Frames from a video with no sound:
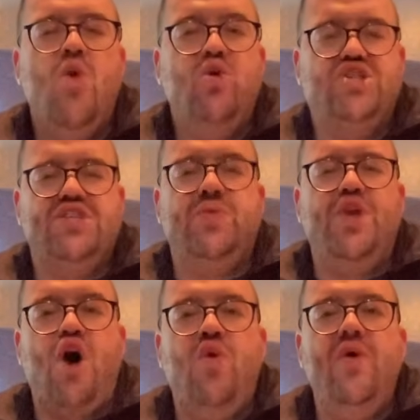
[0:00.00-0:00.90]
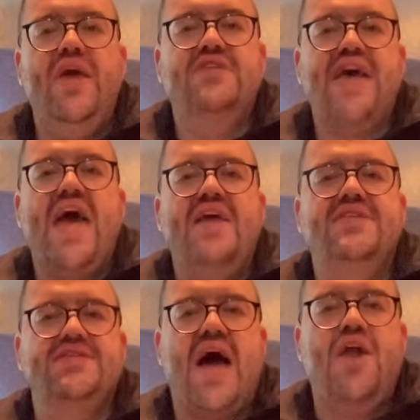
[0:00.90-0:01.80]
which, as we know, is a
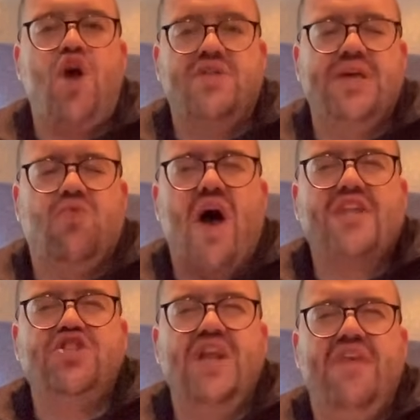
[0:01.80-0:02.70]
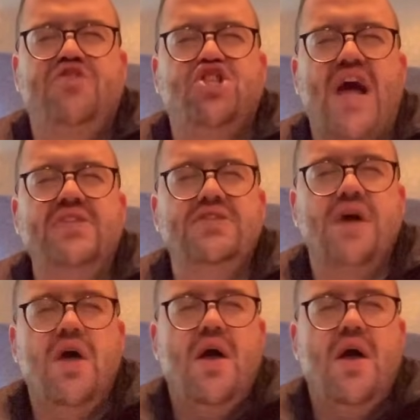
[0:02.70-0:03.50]
cyanotic right to left shunt.